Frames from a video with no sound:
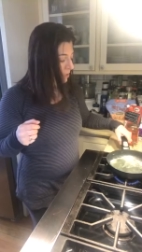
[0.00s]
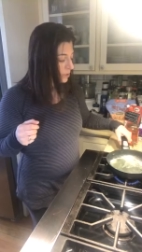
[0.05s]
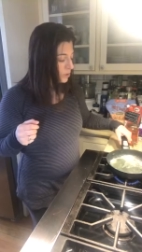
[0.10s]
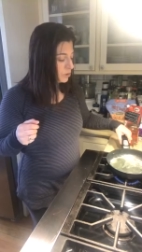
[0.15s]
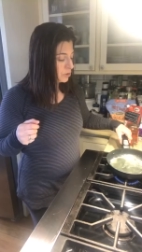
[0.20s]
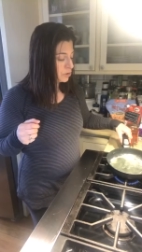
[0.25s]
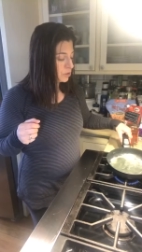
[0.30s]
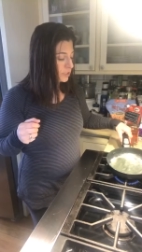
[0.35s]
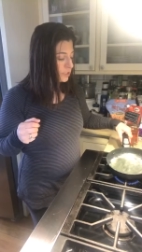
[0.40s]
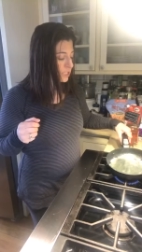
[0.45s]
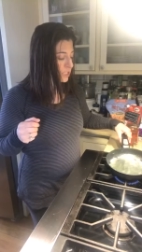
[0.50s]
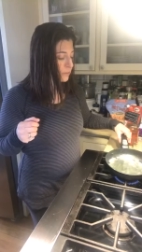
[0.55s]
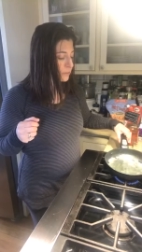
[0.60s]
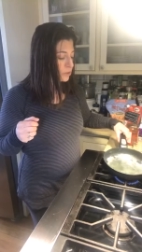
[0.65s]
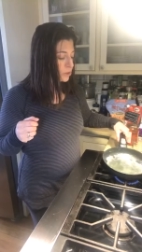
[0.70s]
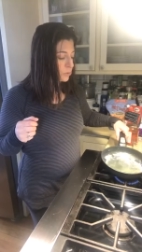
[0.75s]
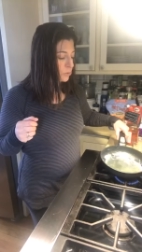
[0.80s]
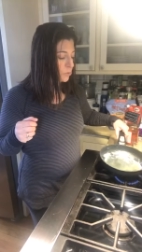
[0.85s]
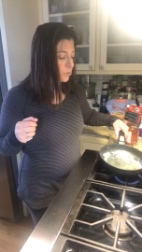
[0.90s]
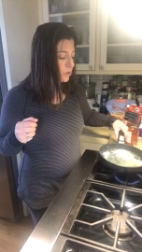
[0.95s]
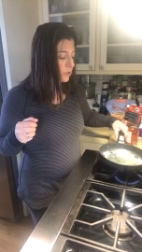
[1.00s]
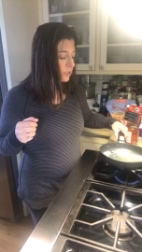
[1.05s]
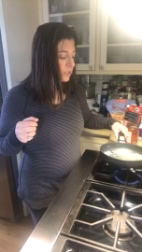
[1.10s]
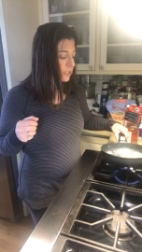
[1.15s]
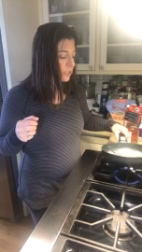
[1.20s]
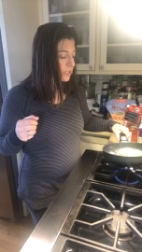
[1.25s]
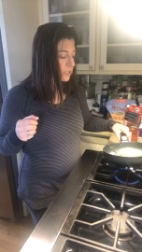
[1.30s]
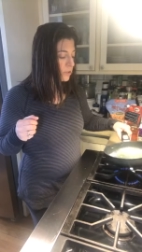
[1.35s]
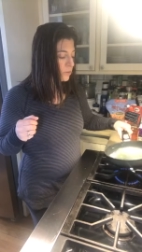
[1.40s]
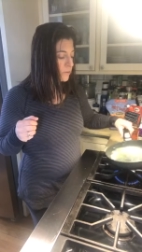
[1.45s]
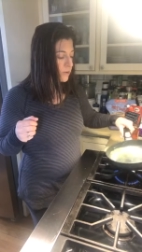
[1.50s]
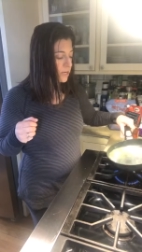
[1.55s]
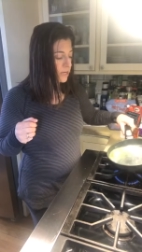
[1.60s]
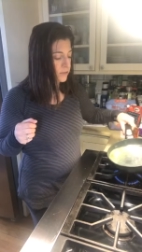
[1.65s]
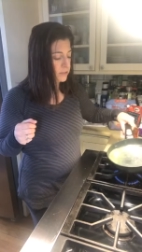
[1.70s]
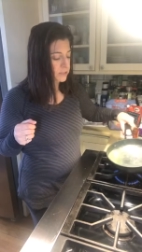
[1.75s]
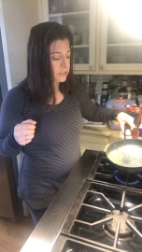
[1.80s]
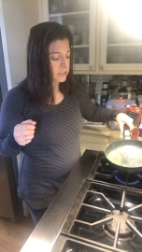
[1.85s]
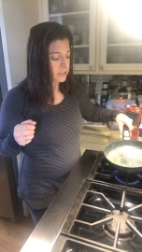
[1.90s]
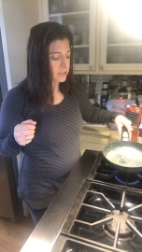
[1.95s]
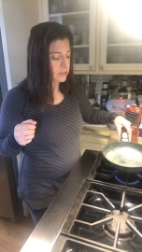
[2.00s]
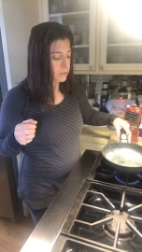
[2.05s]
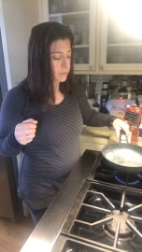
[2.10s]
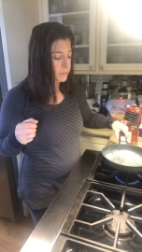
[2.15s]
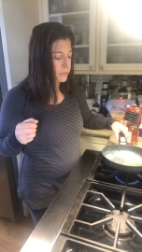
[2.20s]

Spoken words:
you just keep swirling it around a little